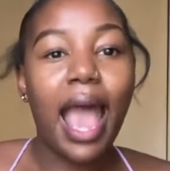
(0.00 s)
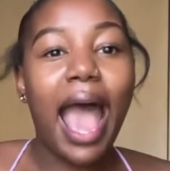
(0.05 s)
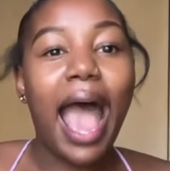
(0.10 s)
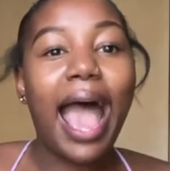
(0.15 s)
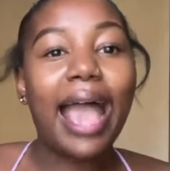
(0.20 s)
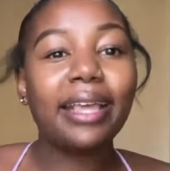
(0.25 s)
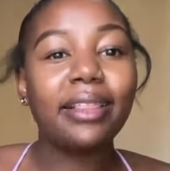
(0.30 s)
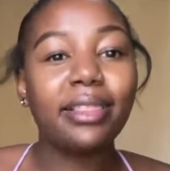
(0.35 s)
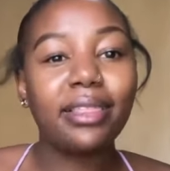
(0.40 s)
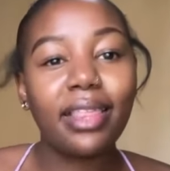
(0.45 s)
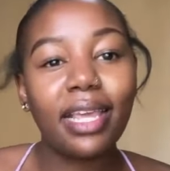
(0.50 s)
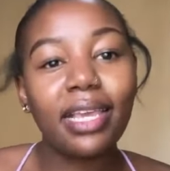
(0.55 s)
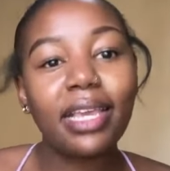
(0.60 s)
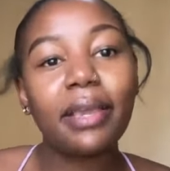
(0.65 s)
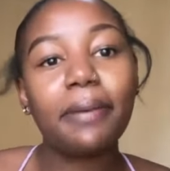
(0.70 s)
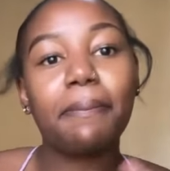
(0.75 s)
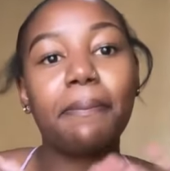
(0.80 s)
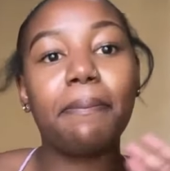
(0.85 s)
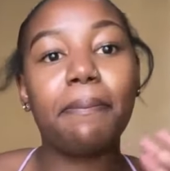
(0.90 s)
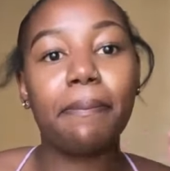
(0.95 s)
I
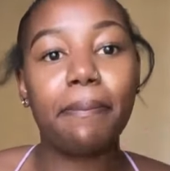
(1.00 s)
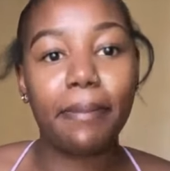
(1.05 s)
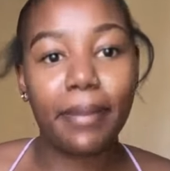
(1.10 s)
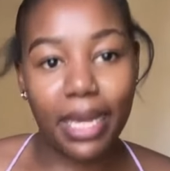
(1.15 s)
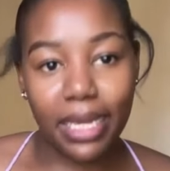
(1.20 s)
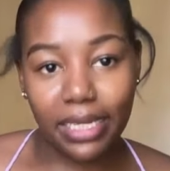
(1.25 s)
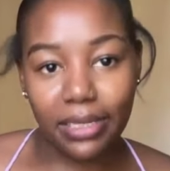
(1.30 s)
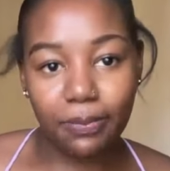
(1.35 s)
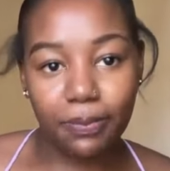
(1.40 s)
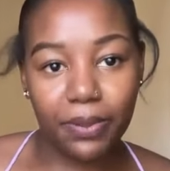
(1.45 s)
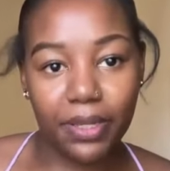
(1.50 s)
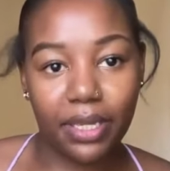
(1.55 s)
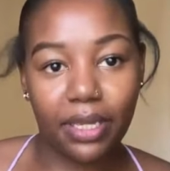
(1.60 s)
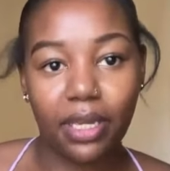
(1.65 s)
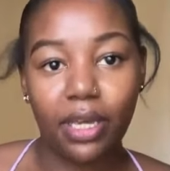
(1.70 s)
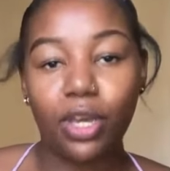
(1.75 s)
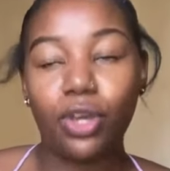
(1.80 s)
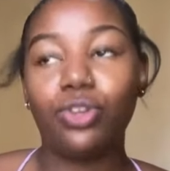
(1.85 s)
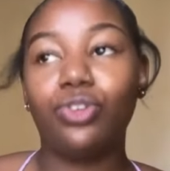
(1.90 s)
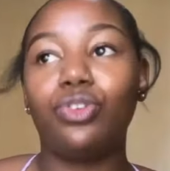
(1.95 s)
think maybe
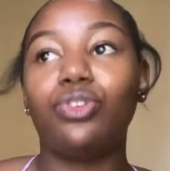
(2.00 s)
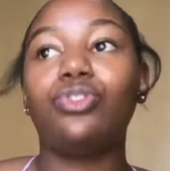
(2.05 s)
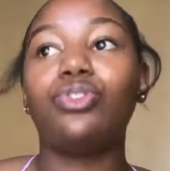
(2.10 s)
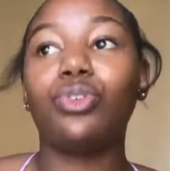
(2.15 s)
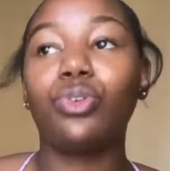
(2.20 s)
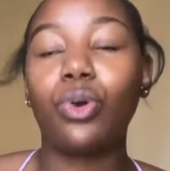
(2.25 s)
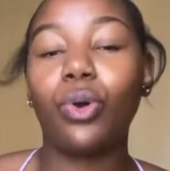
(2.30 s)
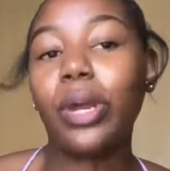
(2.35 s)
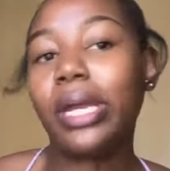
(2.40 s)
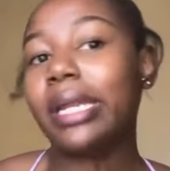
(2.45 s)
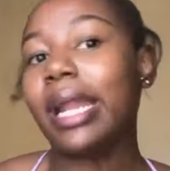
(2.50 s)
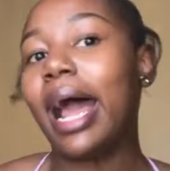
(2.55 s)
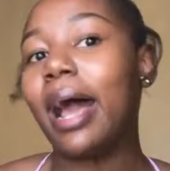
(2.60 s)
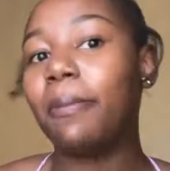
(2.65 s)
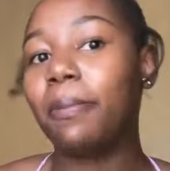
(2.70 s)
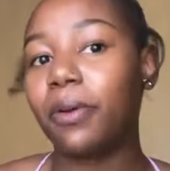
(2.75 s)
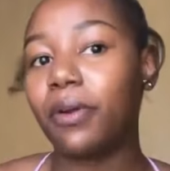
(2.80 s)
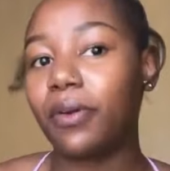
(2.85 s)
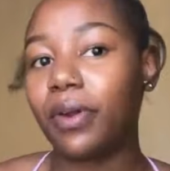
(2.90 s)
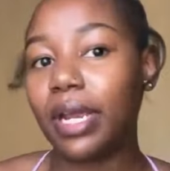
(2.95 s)
you should go and
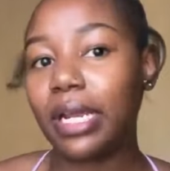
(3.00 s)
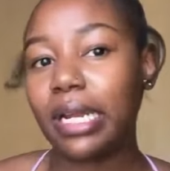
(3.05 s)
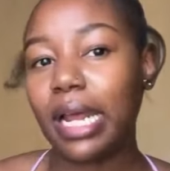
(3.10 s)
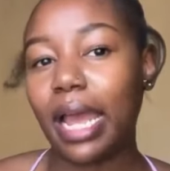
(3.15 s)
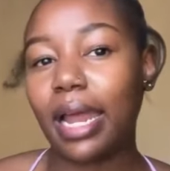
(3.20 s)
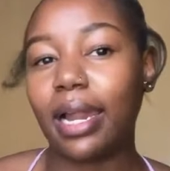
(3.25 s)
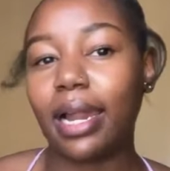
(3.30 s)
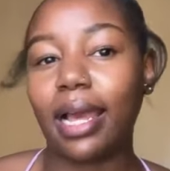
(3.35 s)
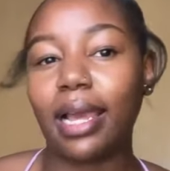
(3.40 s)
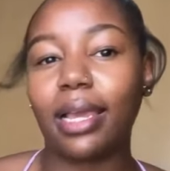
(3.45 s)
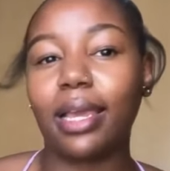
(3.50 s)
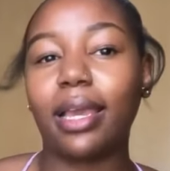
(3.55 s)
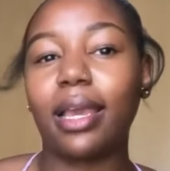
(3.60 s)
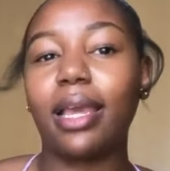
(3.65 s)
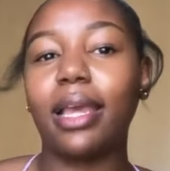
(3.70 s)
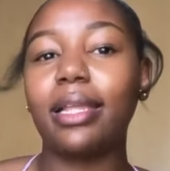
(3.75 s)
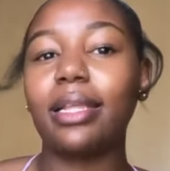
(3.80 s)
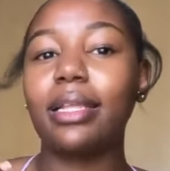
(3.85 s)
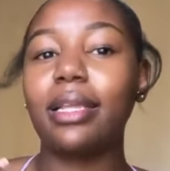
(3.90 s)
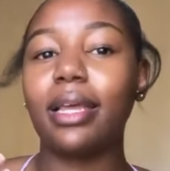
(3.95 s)
upgrade and like
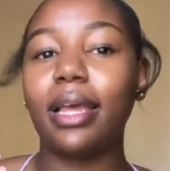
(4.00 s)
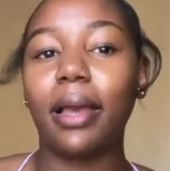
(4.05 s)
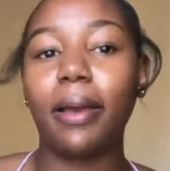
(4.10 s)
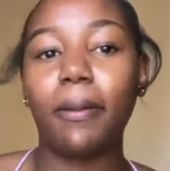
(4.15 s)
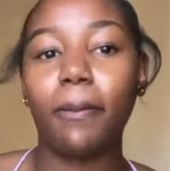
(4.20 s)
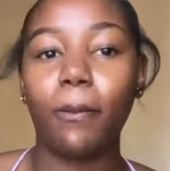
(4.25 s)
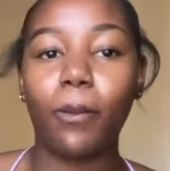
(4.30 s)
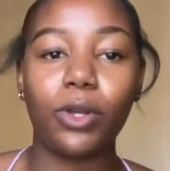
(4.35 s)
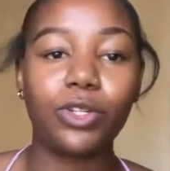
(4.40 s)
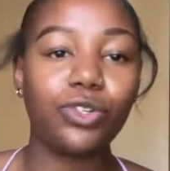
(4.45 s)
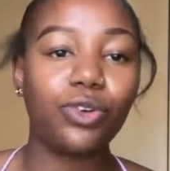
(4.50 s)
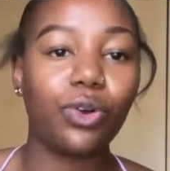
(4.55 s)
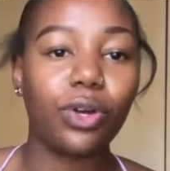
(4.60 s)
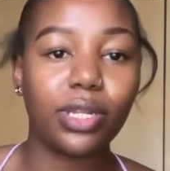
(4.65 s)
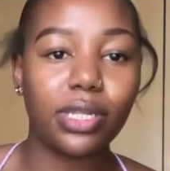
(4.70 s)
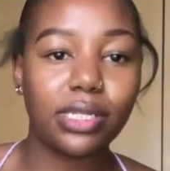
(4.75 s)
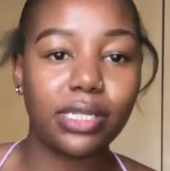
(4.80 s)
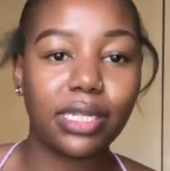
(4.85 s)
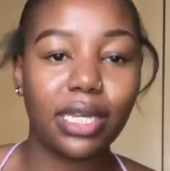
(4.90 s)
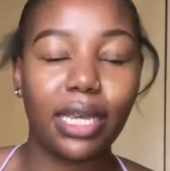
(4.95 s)

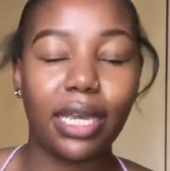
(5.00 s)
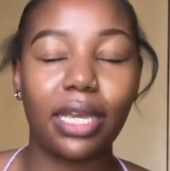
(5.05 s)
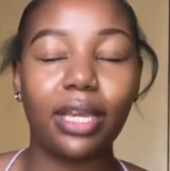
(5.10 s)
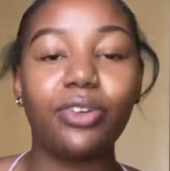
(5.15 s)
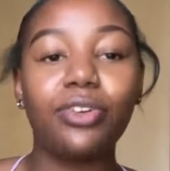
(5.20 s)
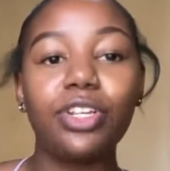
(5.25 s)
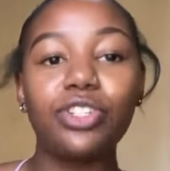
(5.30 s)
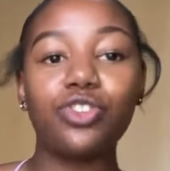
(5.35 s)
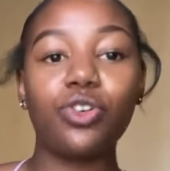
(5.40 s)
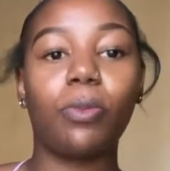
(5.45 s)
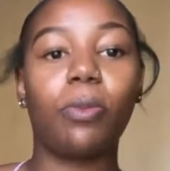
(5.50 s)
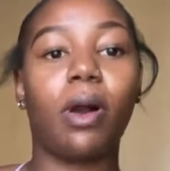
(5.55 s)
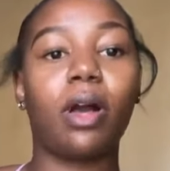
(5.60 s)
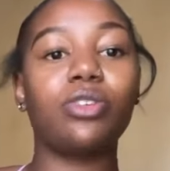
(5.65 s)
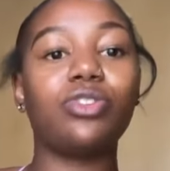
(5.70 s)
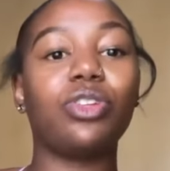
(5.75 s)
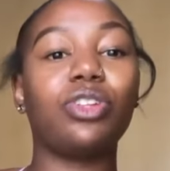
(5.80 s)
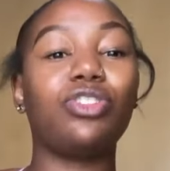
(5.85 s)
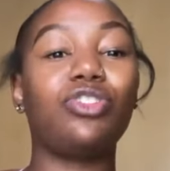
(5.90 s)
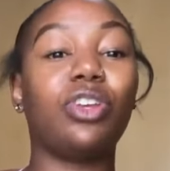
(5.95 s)
increase your marks
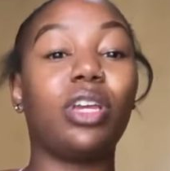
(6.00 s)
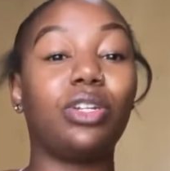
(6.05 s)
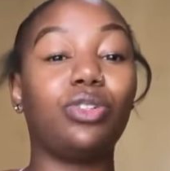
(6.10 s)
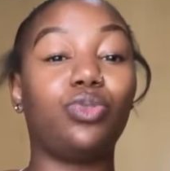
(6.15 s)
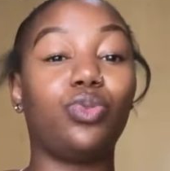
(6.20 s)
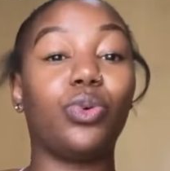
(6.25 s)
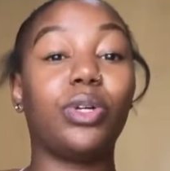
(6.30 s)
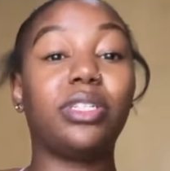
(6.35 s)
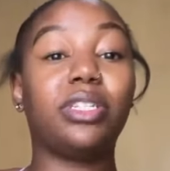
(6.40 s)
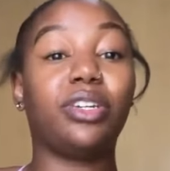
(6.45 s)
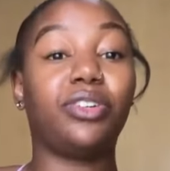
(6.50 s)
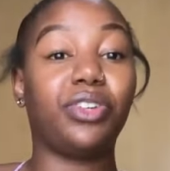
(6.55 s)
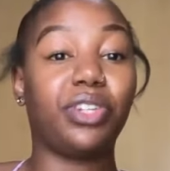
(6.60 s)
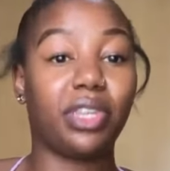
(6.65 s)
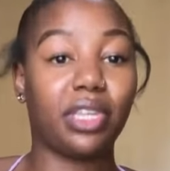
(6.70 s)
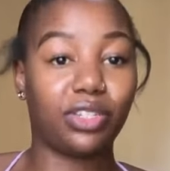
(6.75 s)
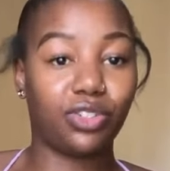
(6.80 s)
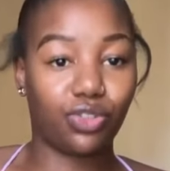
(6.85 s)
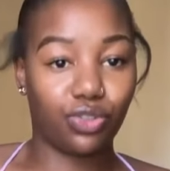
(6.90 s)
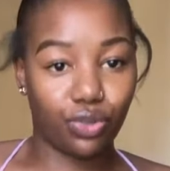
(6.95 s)
so that you can do a degree
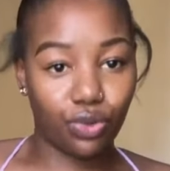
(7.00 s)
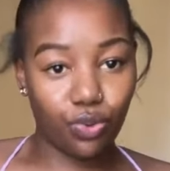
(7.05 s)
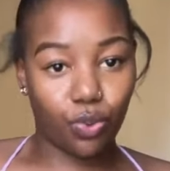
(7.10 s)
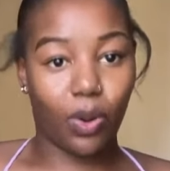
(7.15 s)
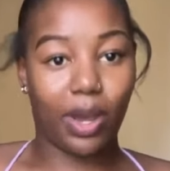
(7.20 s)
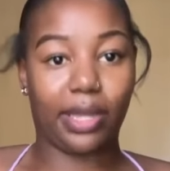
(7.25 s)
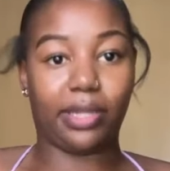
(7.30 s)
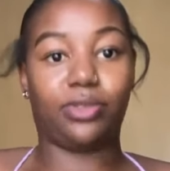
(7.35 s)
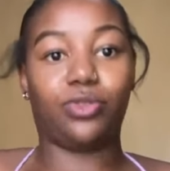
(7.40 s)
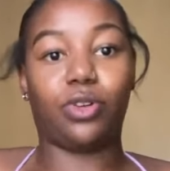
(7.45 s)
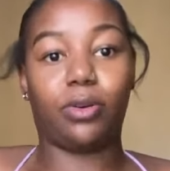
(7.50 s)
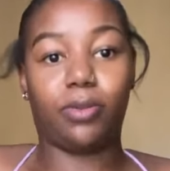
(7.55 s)
that you want.